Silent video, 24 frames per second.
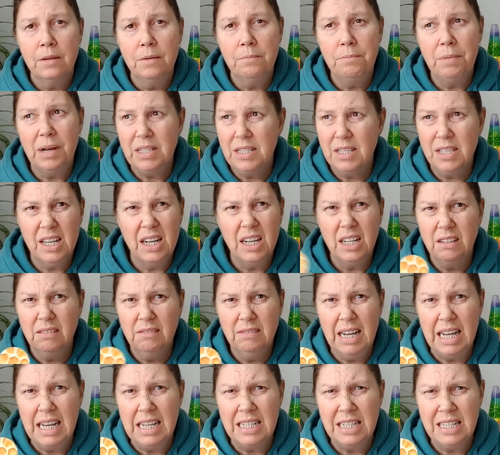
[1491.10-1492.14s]
by sitting
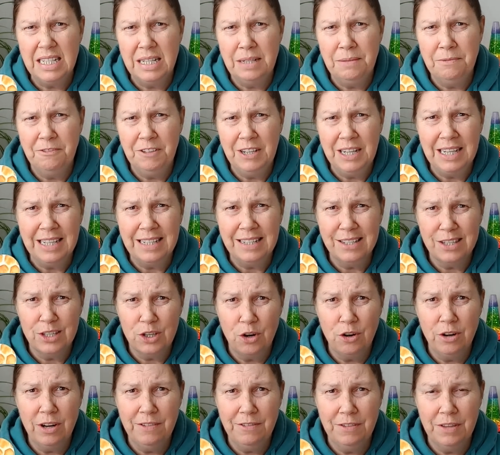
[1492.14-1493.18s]
around and feeling
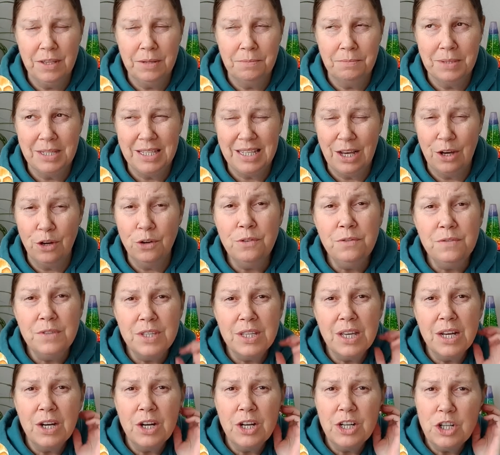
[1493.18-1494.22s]
sorry for themselves.
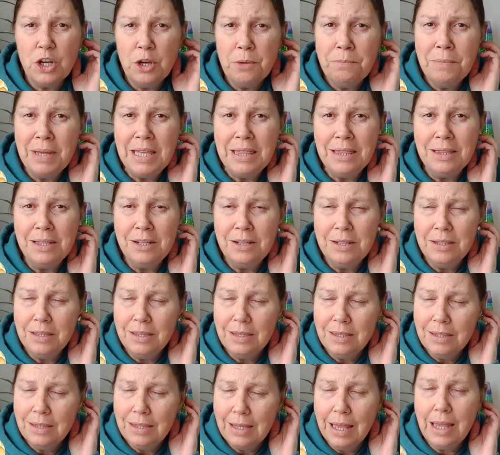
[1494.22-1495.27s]
And I don't mean
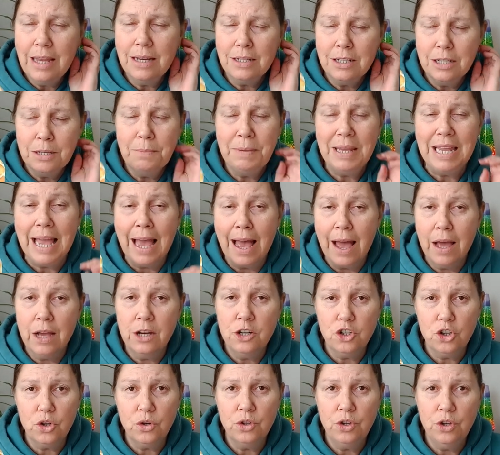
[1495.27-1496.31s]
that to be
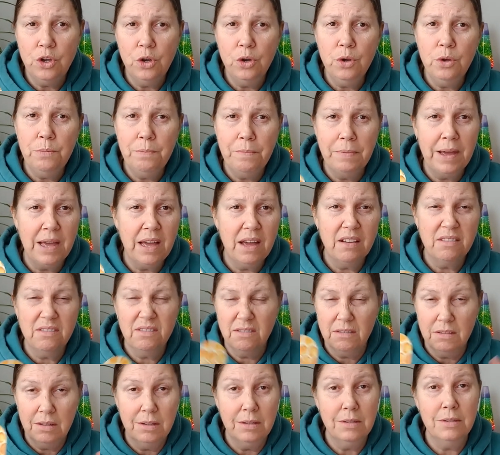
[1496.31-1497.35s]
harsh on you, but
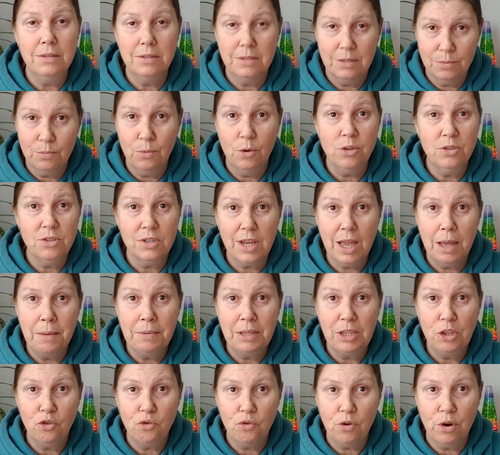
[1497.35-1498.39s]
it's what's
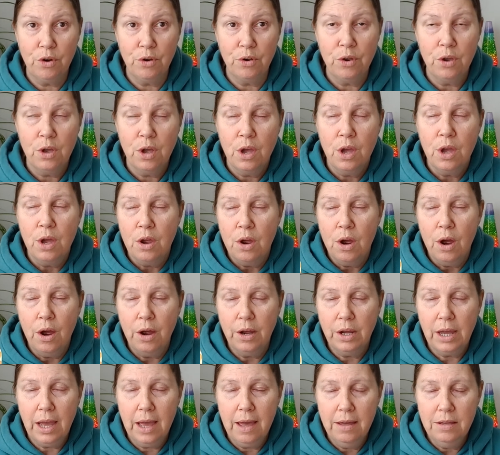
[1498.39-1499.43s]
coming through.
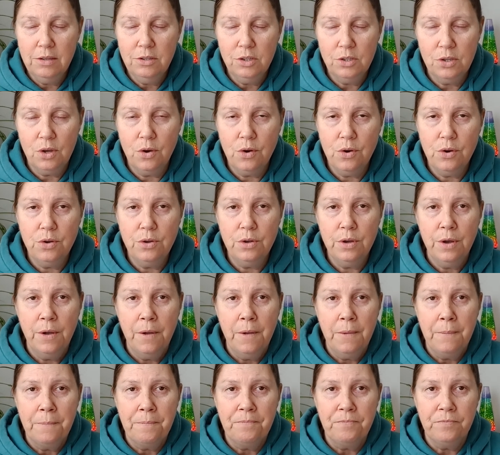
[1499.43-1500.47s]
Okay, so
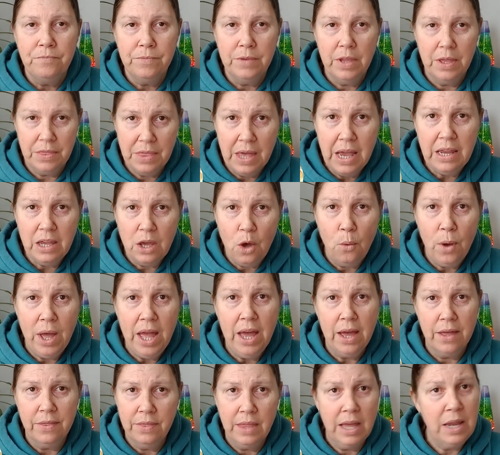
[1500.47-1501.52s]
they go
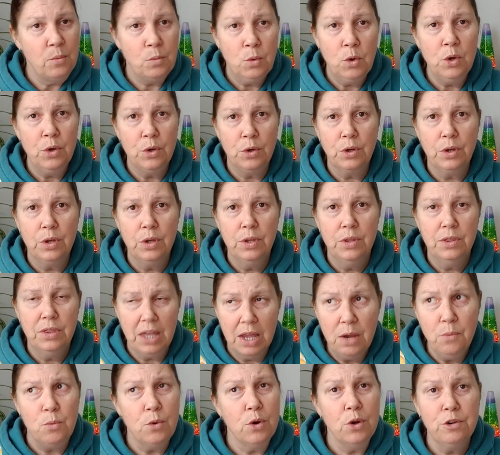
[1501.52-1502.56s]
out and they work.
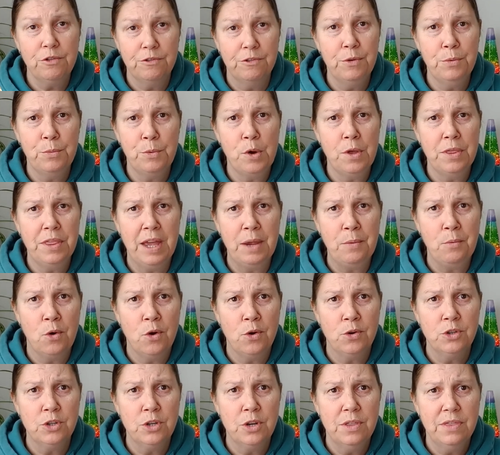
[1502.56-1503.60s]
They work for what they
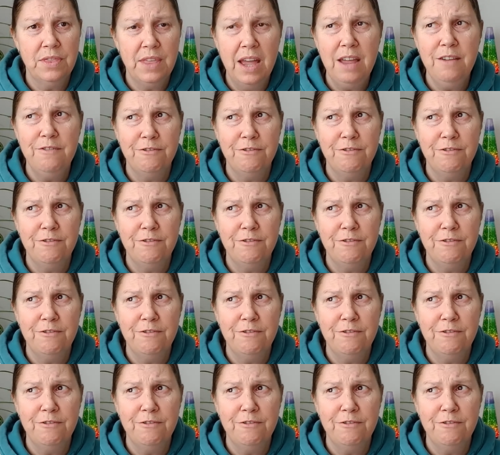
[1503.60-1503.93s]
want. They